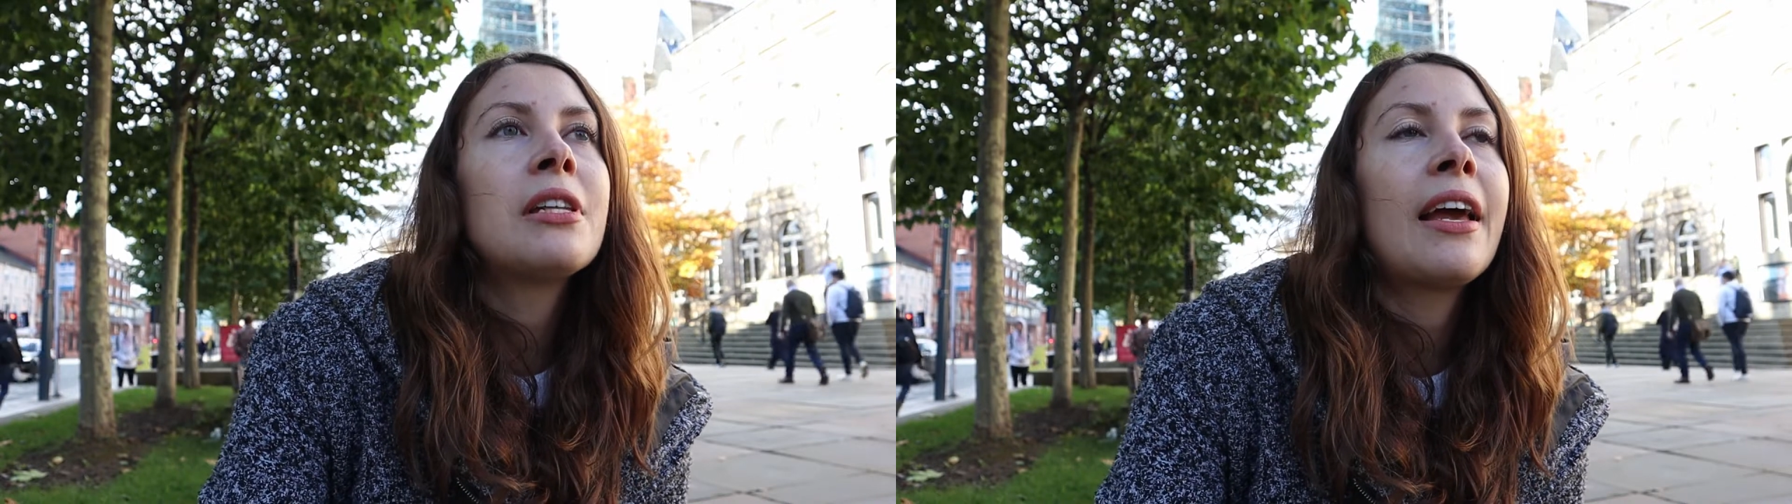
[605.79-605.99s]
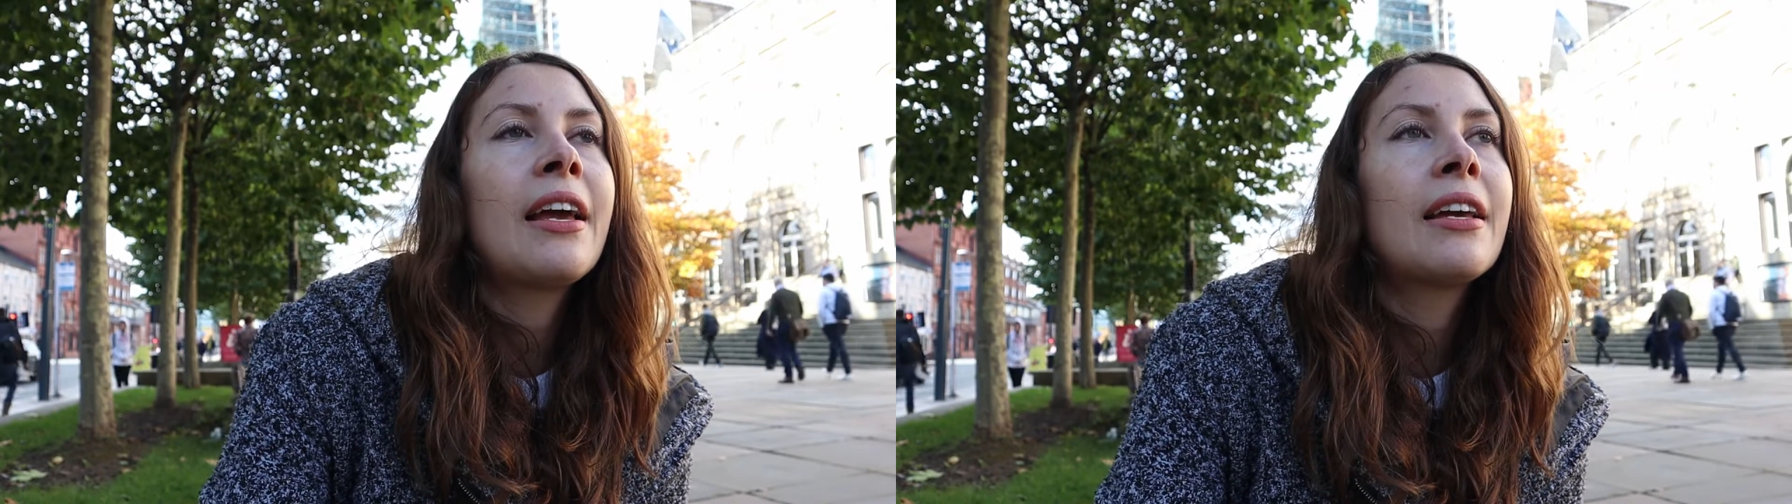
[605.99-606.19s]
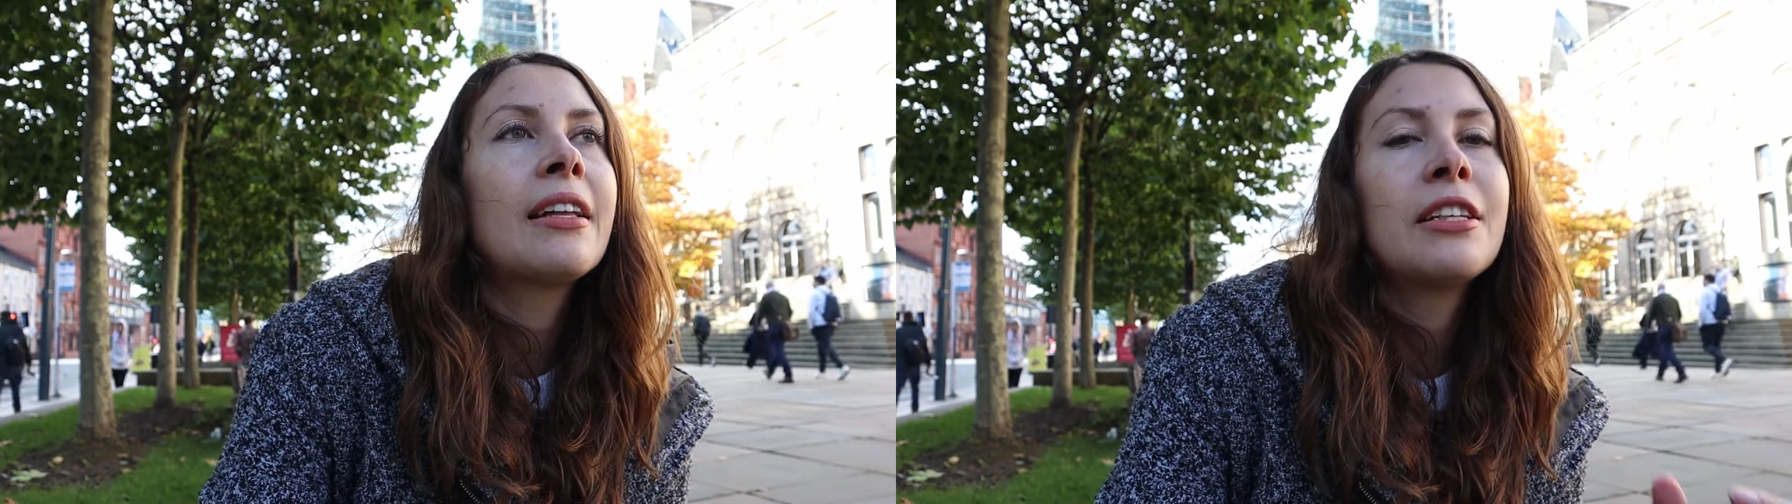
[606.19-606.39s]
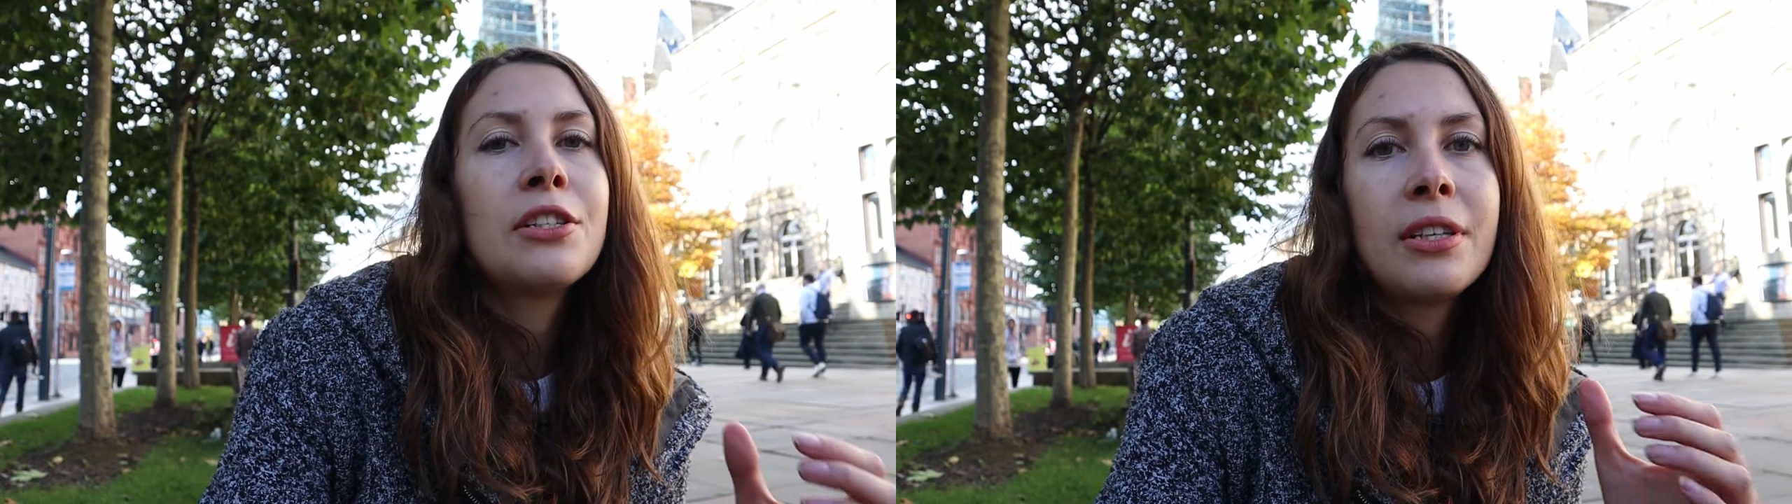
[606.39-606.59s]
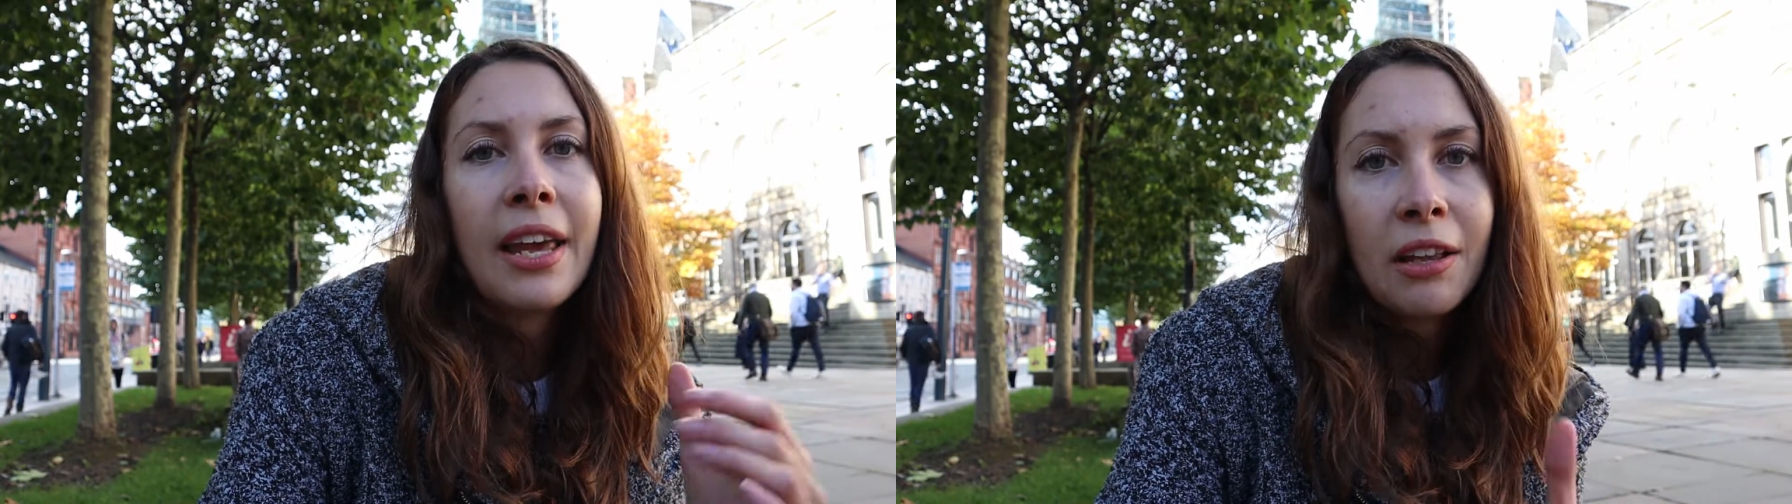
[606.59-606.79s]
like
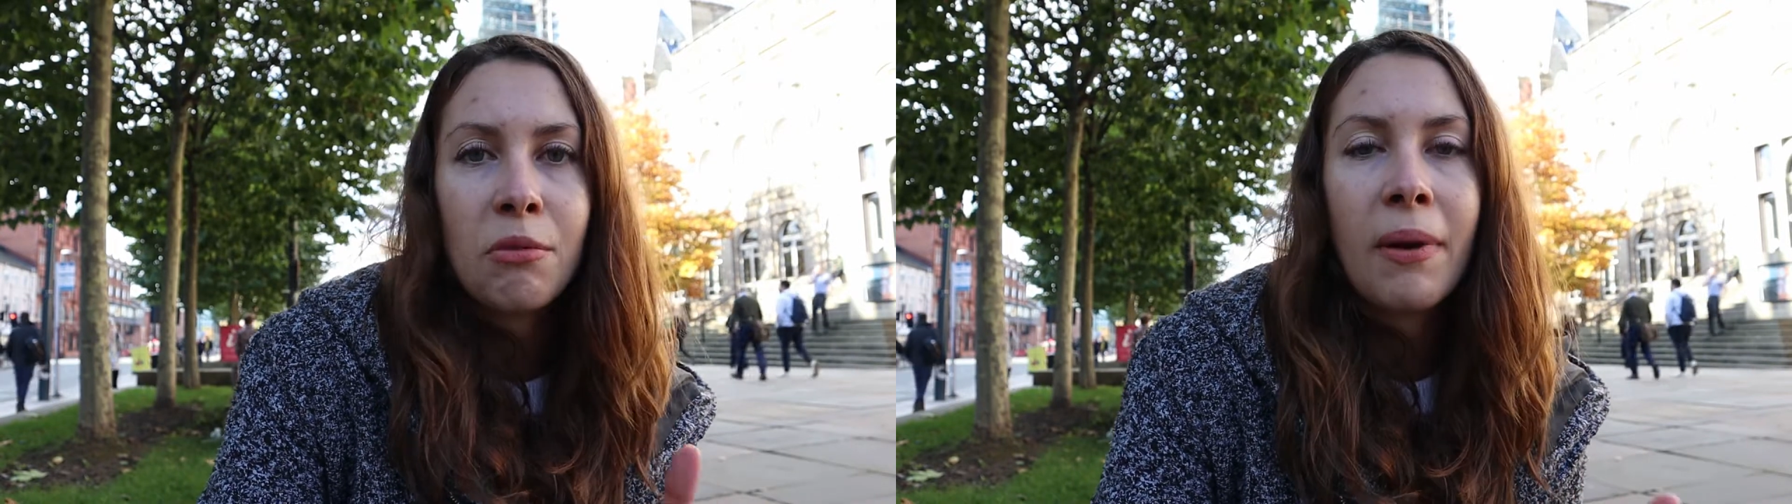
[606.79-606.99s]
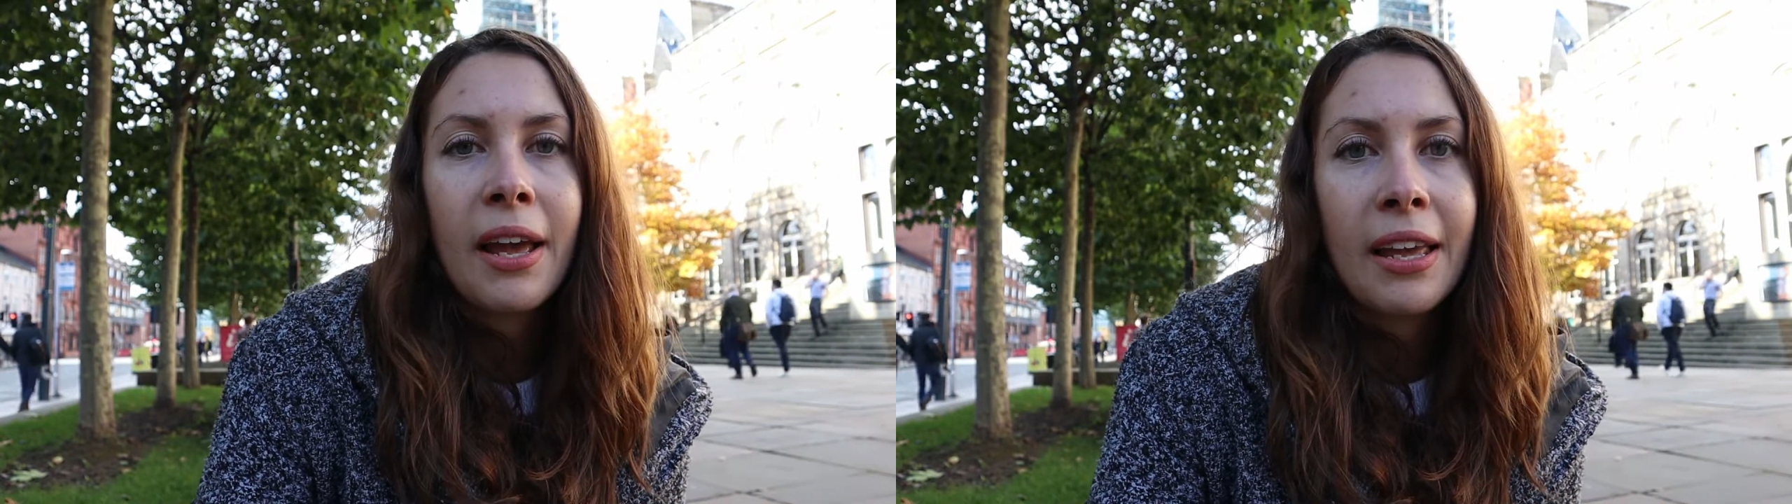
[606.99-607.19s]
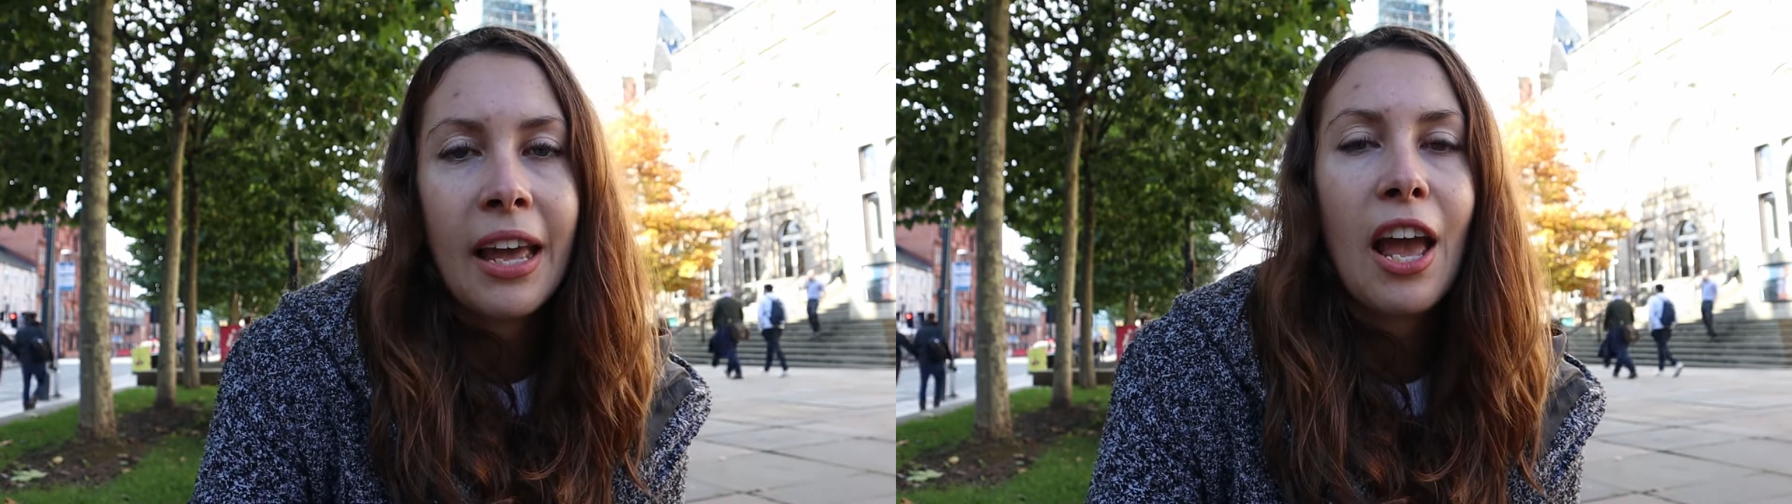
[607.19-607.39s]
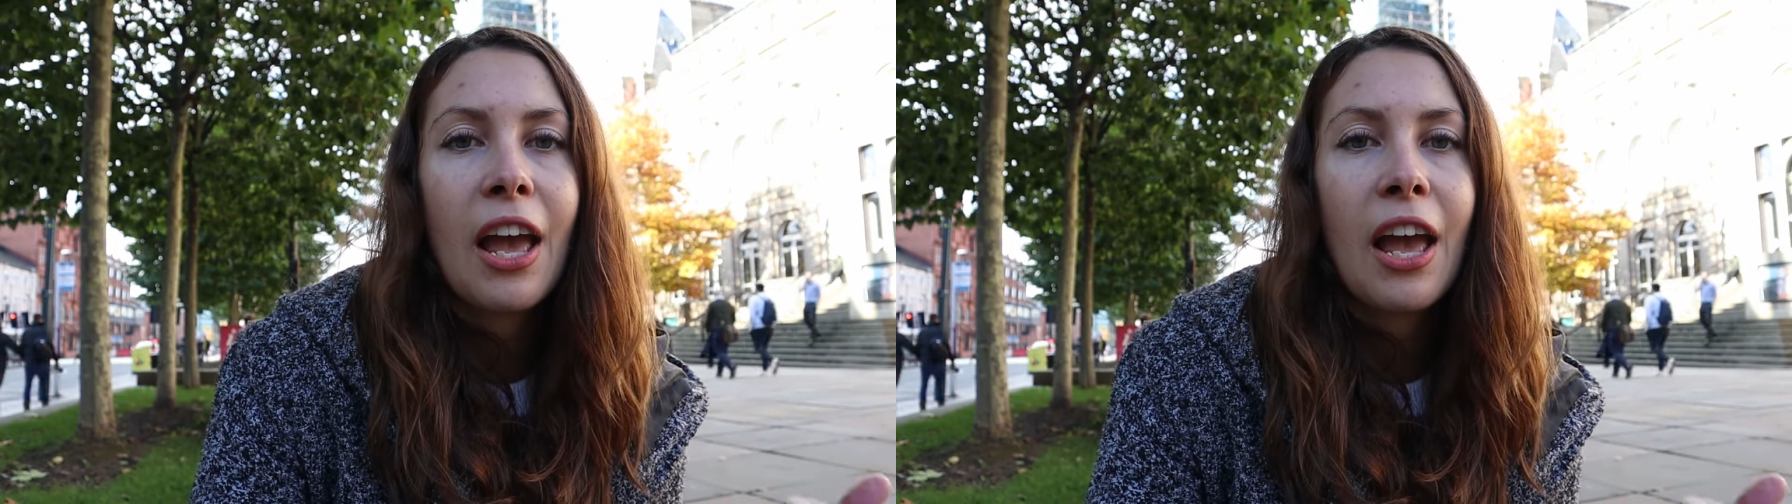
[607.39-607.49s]
this gateway